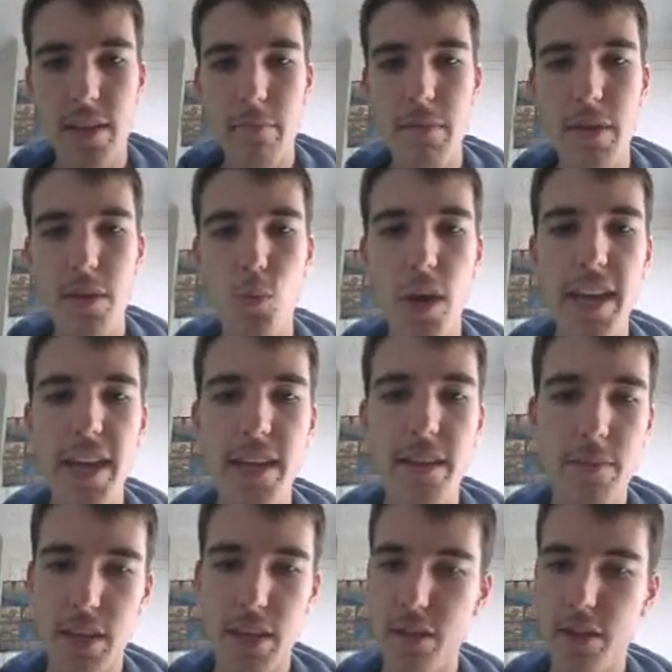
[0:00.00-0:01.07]
Midway
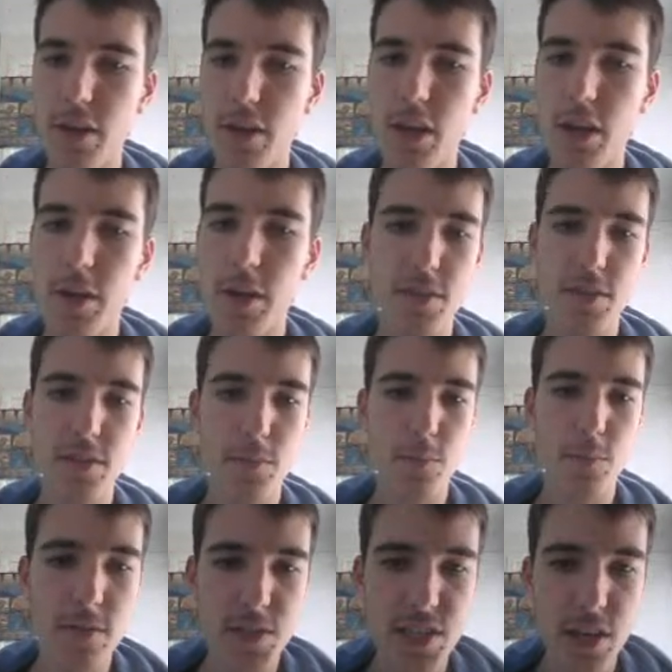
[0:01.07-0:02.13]
can throw up some weird
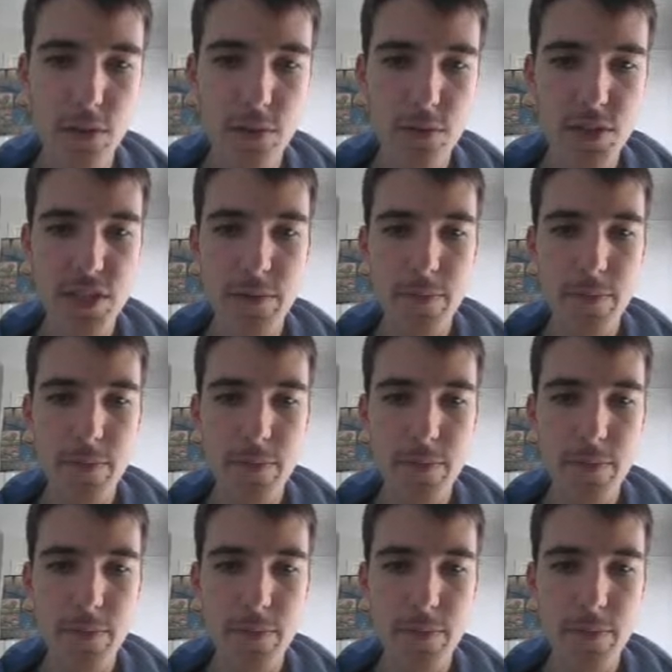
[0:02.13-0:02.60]
results,